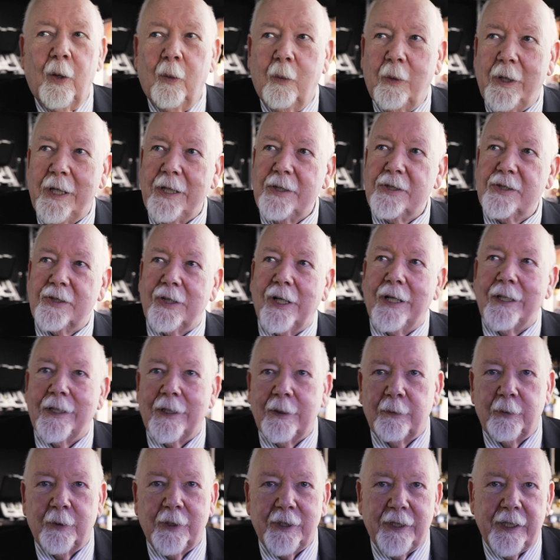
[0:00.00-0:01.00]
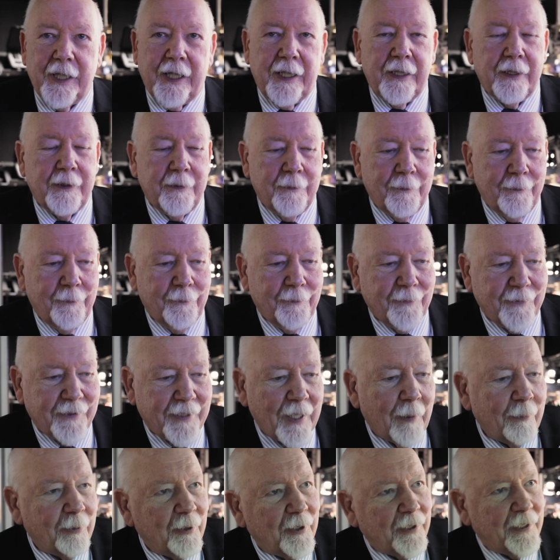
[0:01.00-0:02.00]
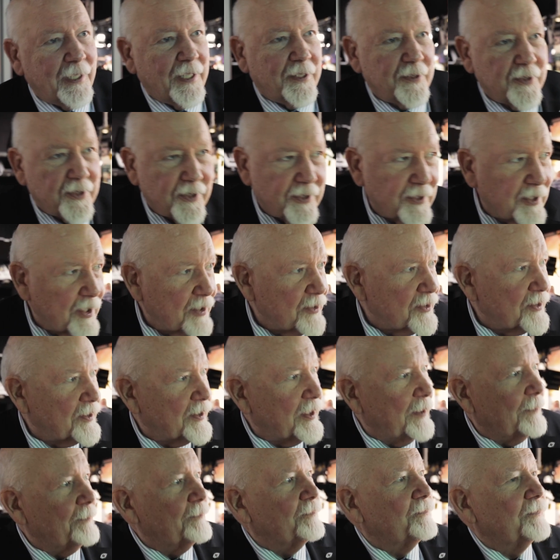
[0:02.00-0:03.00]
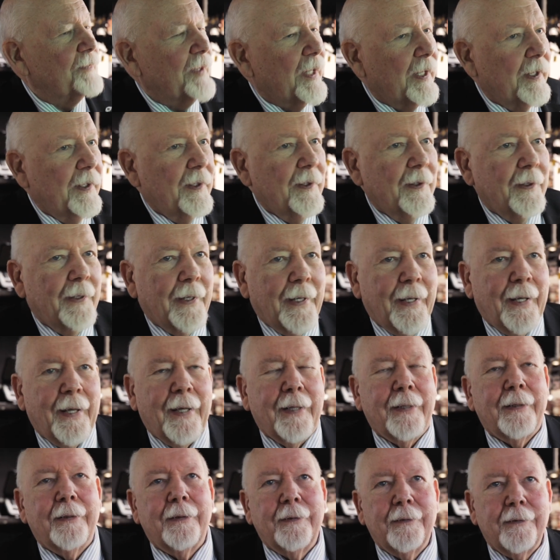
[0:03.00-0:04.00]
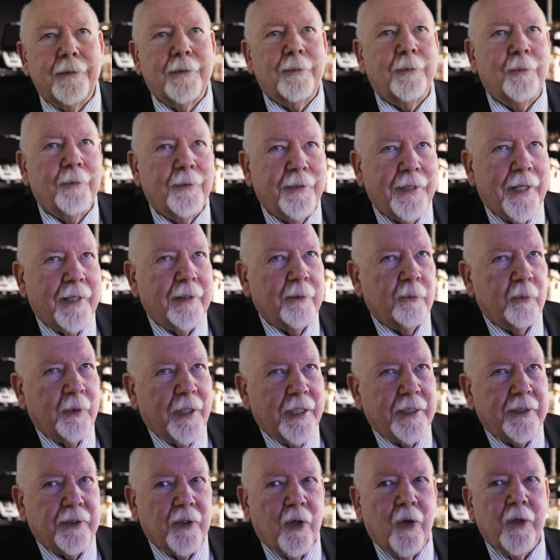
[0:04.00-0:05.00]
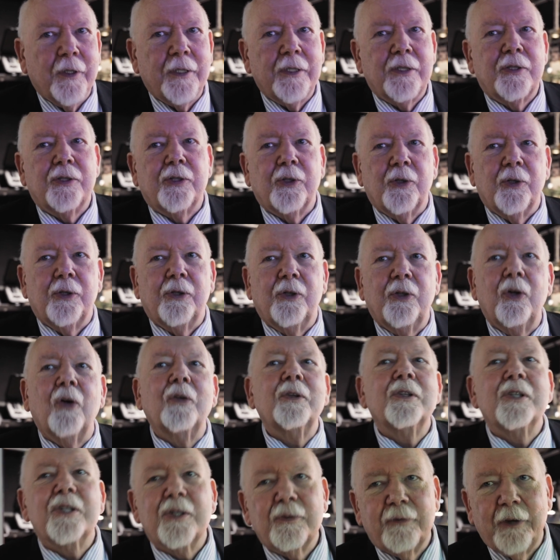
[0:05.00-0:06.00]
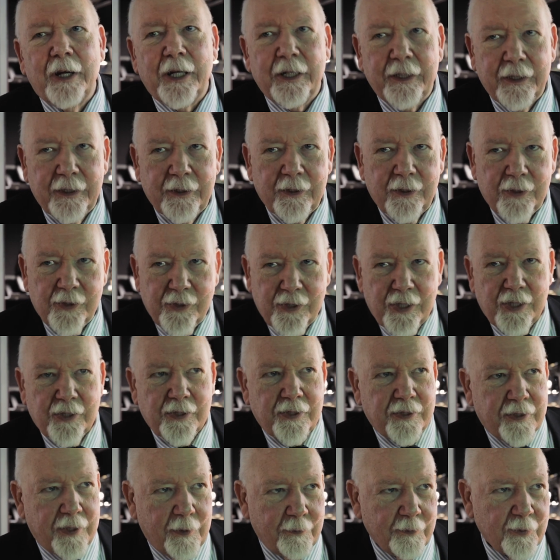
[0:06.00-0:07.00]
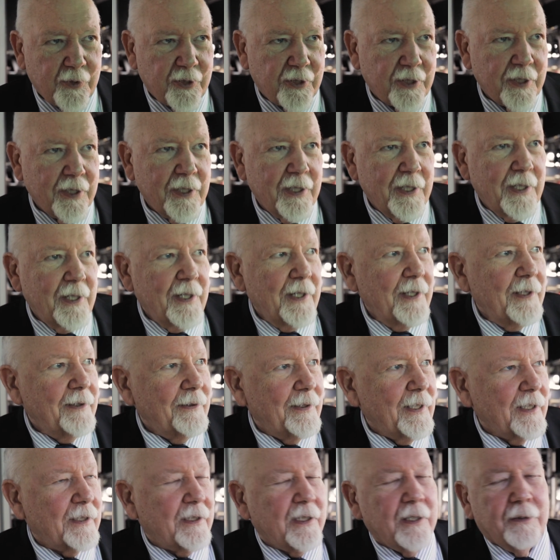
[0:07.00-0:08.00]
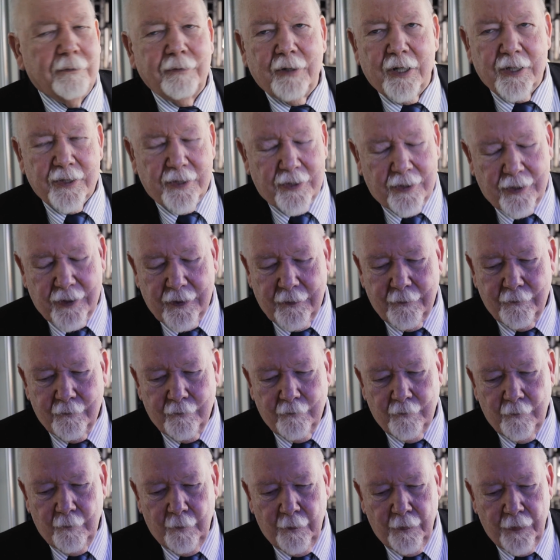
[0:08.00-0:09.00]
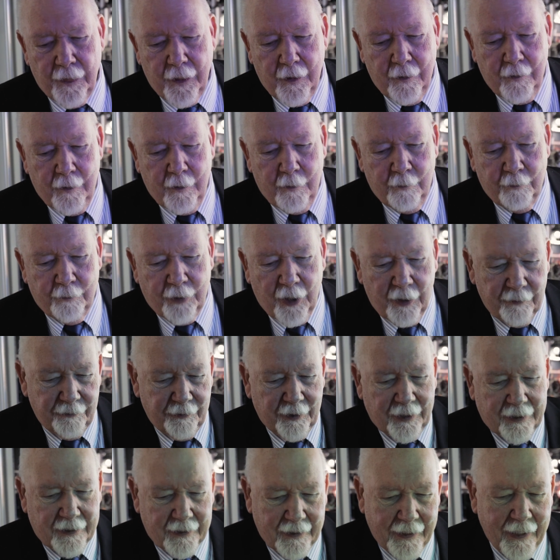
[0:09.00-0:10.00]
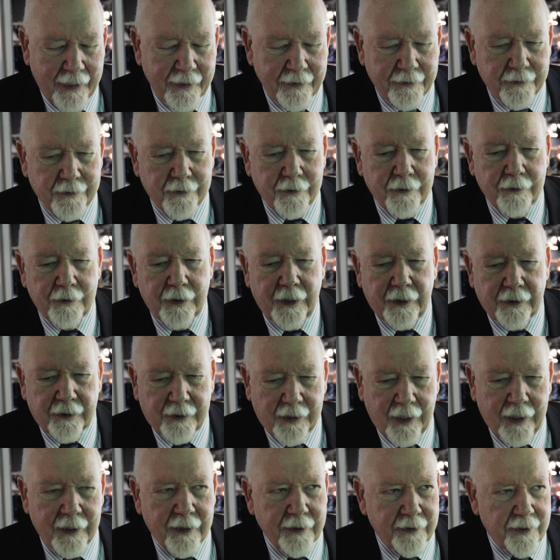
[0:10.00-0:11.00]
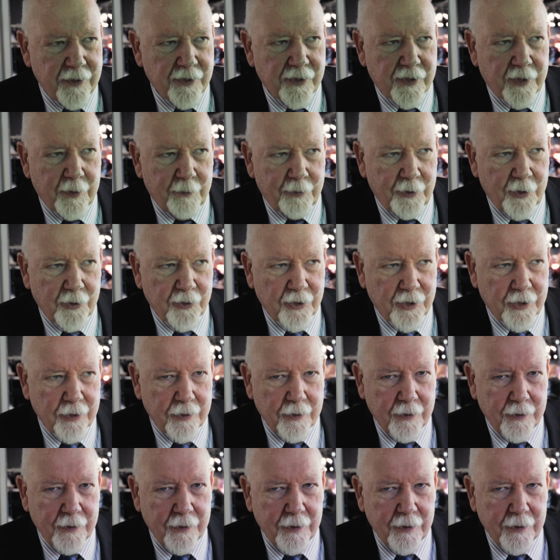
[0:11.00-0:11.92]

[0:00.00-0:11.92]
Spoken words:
We started with a double lens system and then went on to non-spherical systems that give us perfect light and color distribution,